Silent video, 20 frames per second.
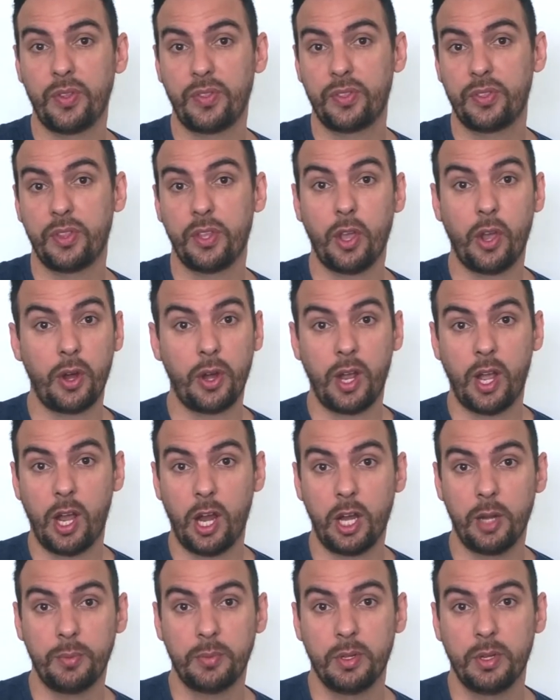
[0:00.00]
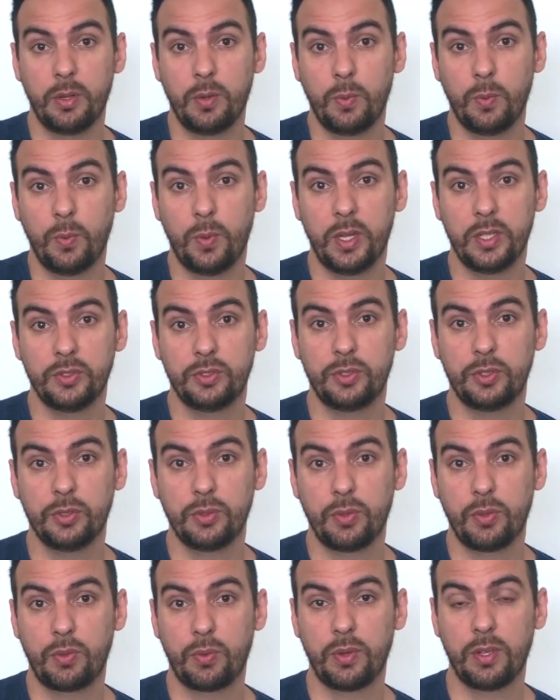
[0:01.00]
your arm, 1, 2,
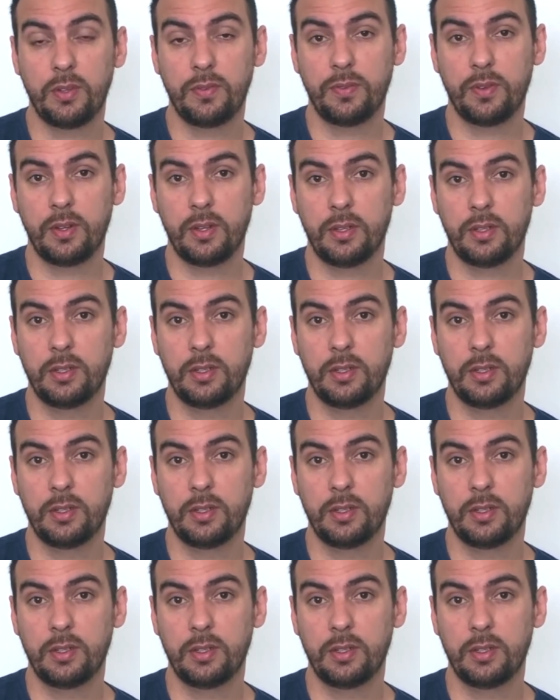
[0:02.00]
3, 4.